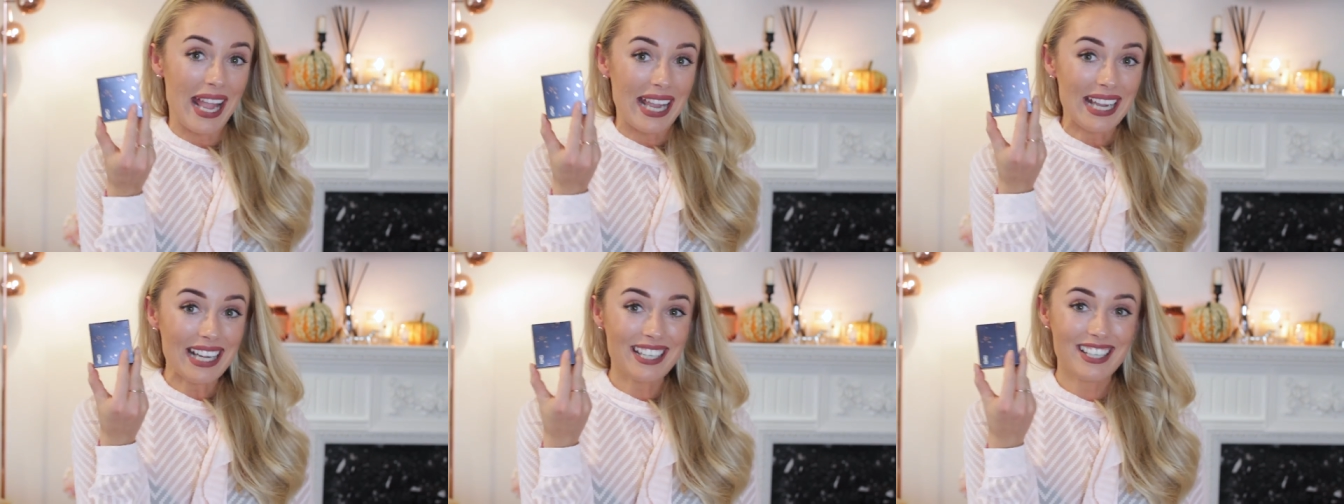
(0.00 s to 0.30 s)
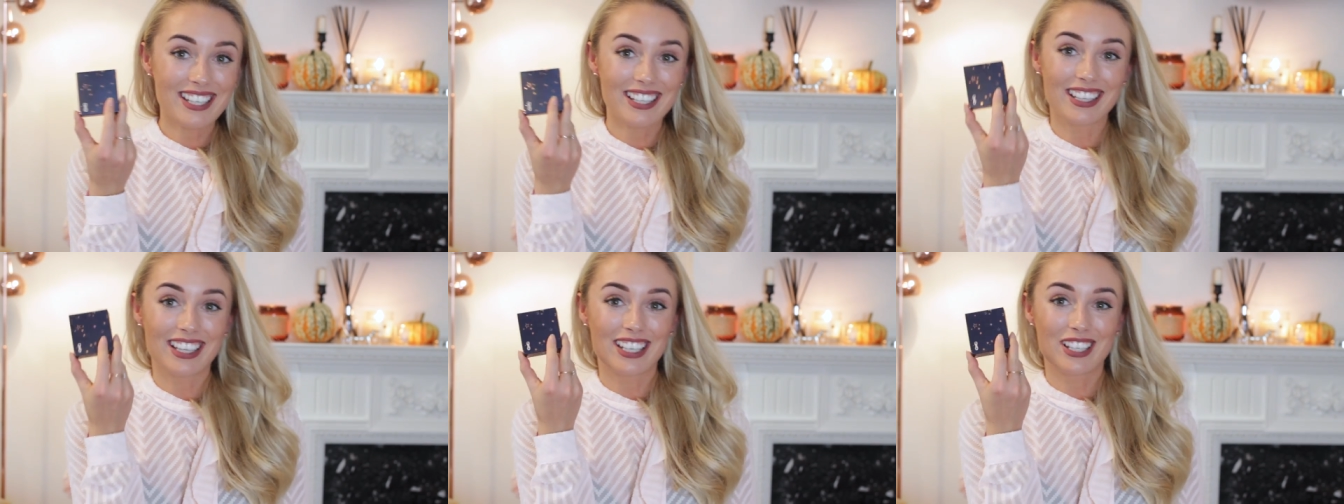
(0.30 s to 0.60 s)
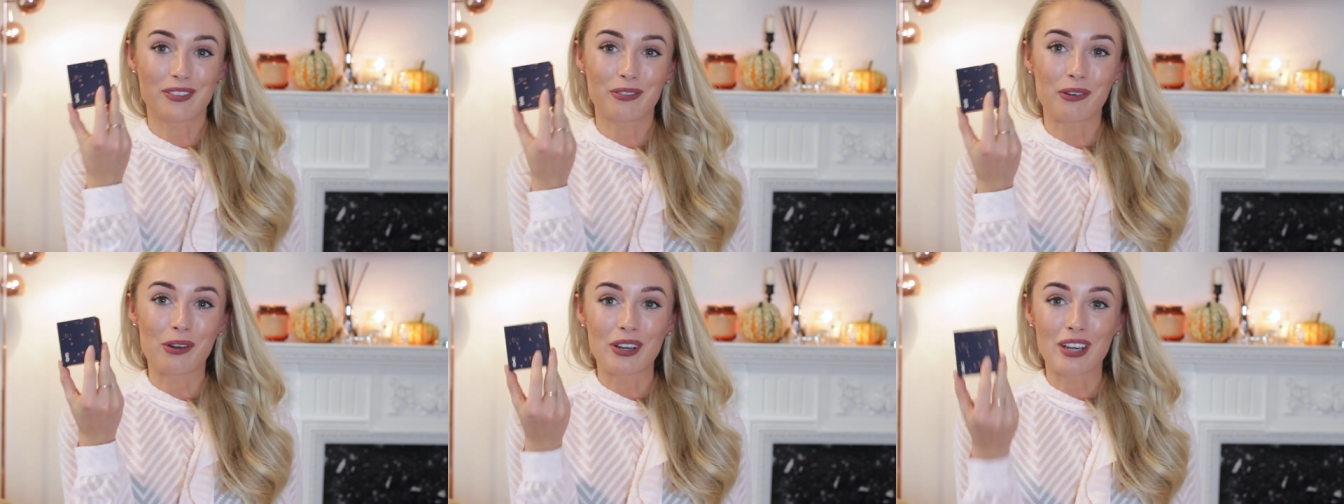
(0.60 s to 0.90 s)
eight.
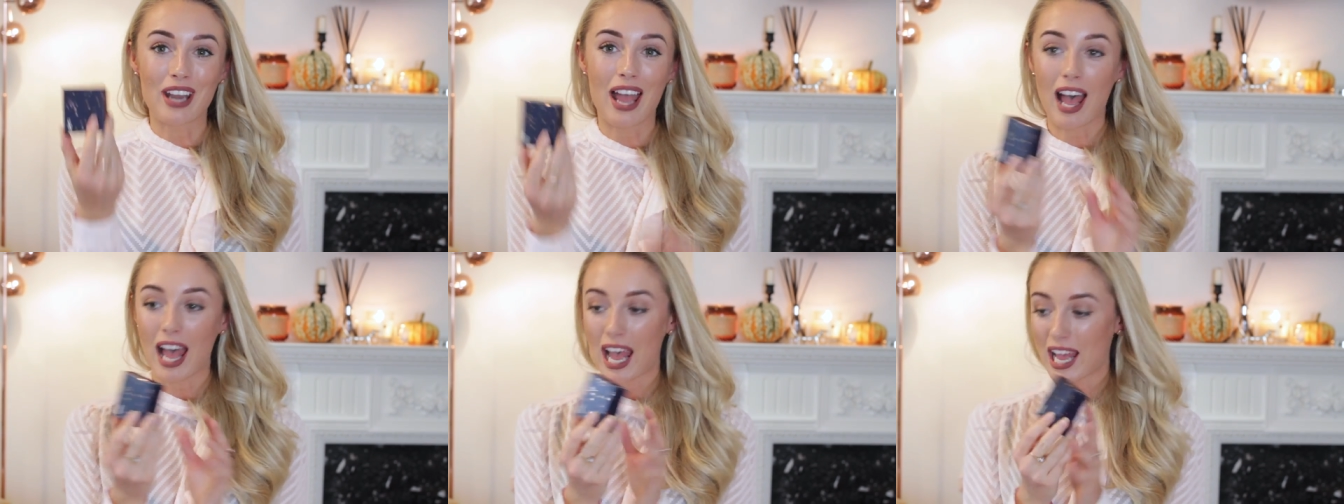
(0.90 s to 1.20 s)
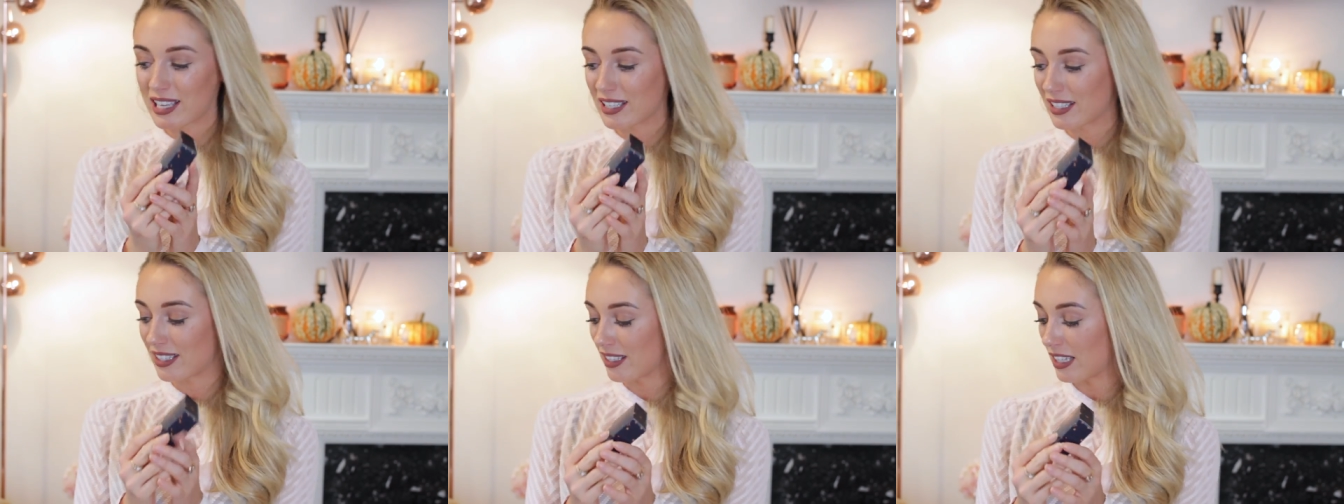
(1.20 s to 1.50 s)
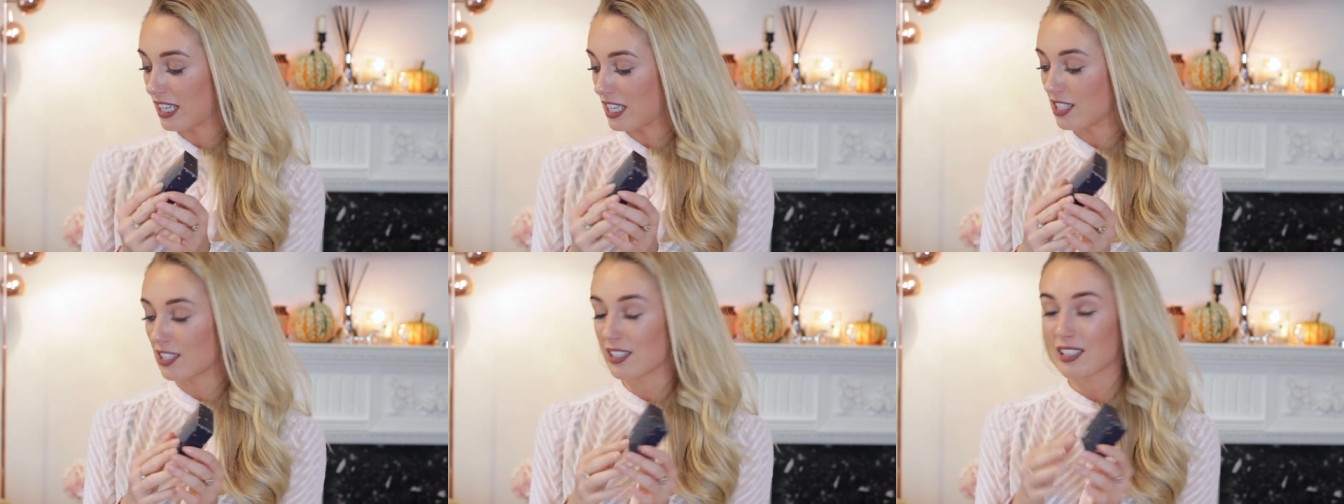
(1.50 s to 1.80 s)
This one,
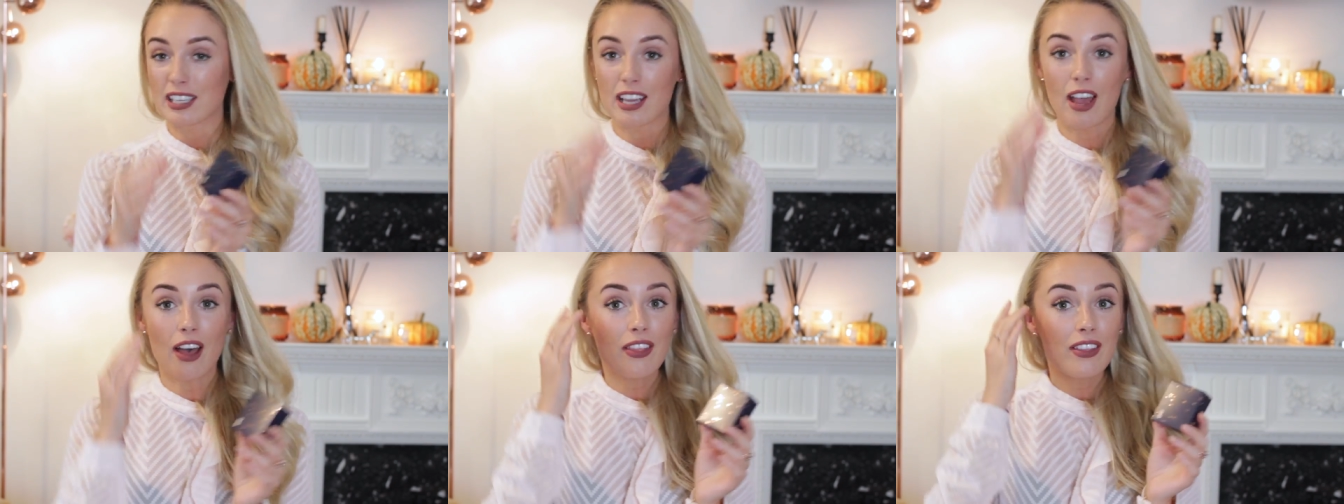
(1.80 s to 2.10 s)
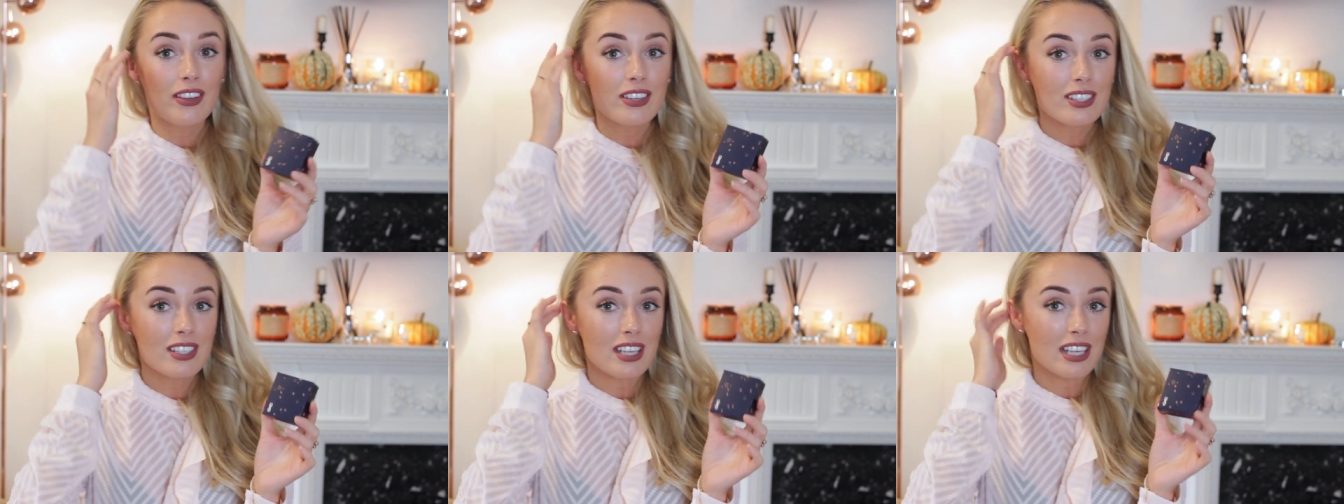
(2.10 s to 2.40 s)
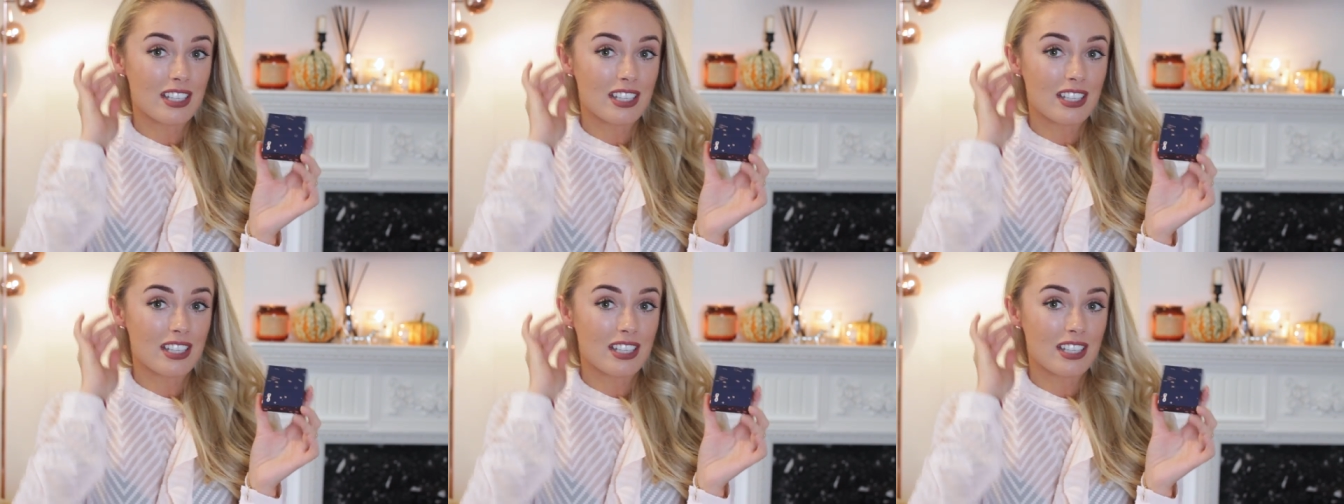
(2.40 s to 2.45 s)
as is the others,